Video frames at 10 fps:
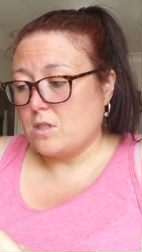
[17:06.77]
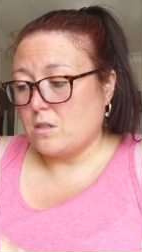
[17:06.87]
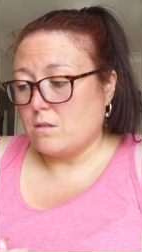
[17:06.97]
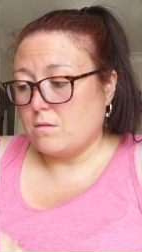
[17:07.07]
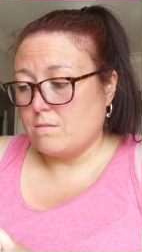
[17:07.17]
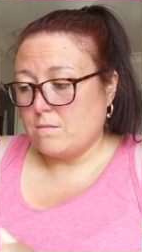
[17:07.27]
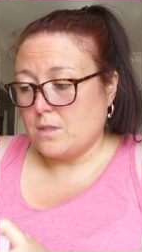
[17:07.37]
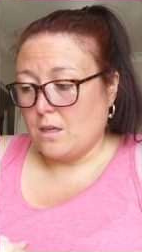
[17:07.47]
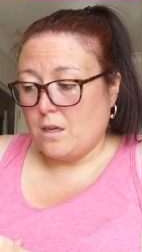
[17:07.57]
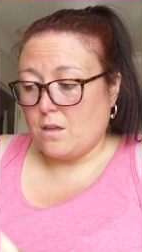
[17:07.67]
So
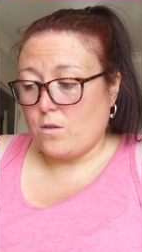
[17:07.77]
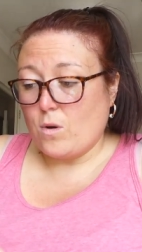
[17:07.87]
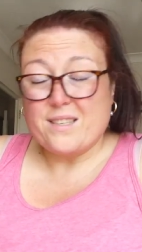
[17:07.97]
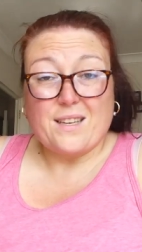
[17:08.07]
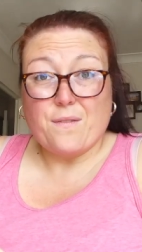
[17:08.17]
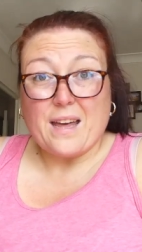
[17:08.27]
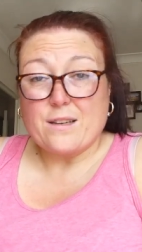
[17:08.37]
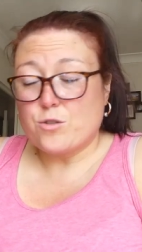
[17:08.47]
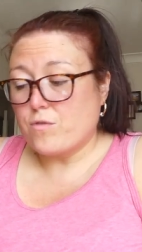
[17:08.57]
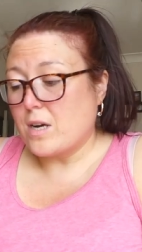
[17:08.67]
thought I'd give
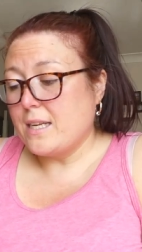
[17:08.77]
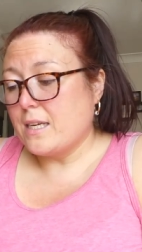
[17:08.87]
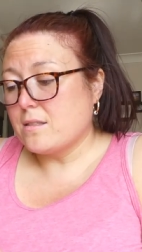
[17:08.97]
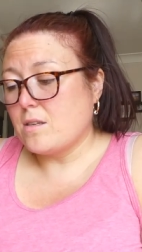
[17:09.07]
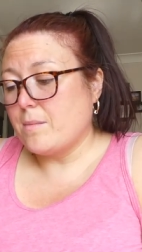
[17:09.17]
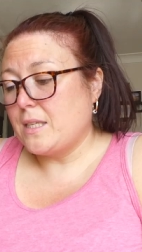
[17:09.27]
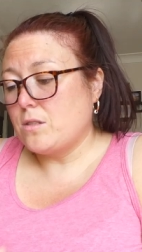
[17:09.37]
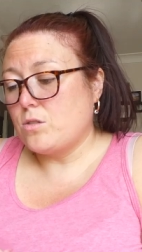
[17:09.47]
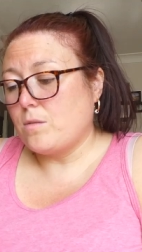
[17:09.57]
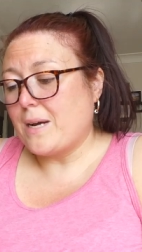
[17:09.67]
that a try next time I
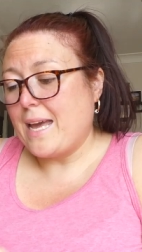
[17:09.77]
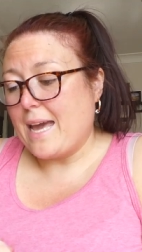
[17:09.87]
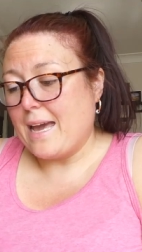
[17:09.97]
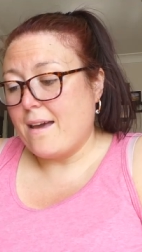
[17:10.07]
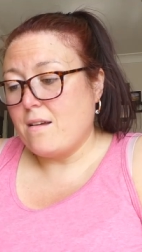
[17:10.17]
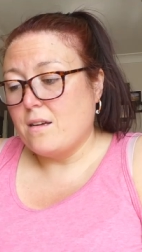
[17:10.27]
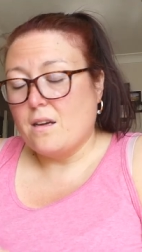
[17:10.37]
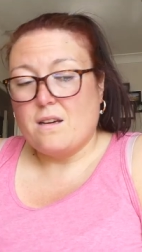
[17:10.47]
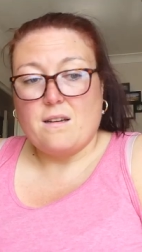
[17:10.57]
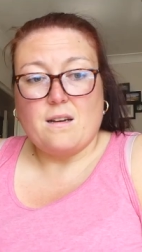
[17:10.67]
need to do my hair.
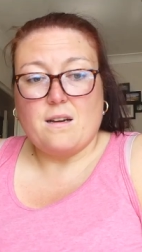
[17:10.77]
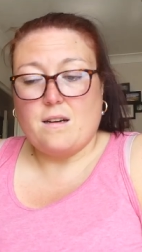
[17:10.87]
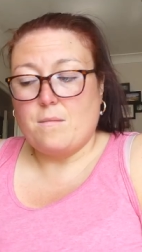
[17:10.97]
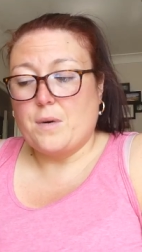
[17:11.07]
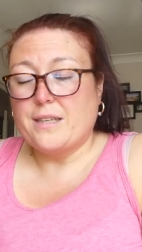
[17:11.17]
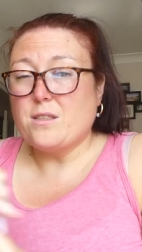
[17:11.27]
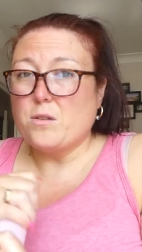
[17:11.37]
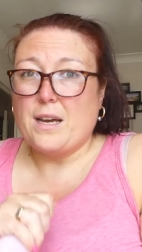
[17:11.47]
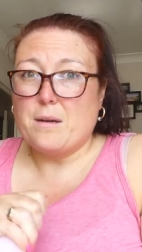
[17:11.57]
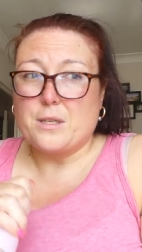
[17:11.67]
Um, I
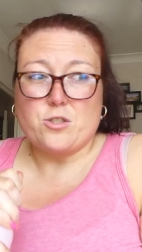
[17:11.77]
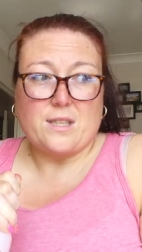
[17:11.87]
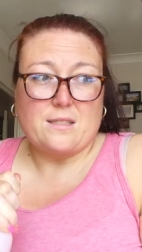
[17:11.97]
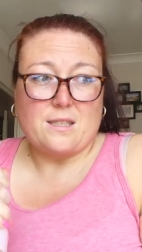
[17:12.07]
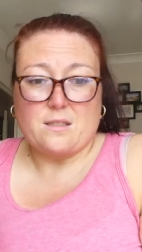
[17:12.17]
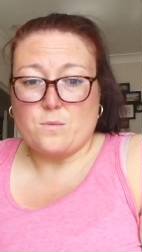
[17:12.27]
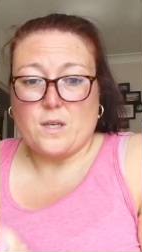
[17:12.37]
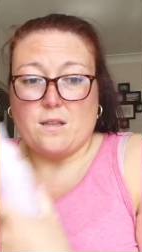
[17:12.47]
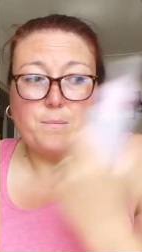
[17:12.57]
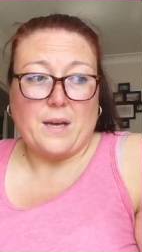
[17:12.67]
don't know how much these things
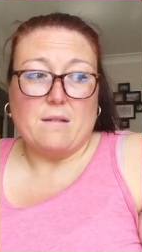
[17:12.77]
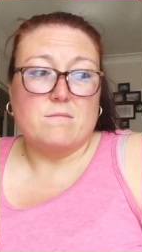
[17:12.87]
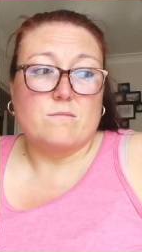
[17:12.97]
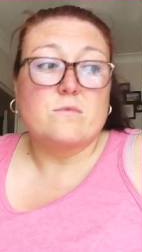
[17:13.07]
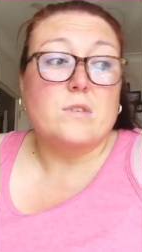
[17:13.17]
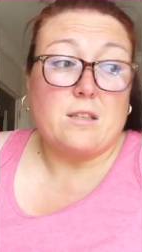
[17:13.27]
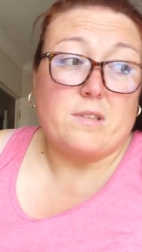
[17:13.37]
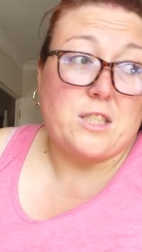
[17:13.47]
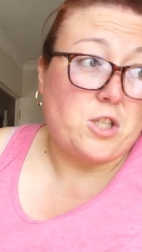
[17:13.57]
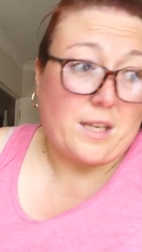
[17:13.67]
were, but really,
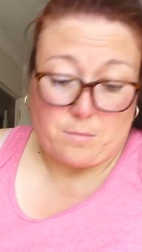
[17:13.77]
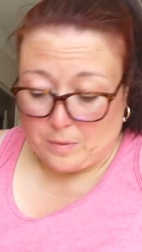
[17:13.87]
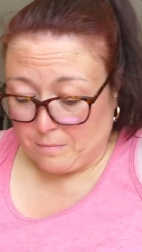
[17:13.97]
really cheap.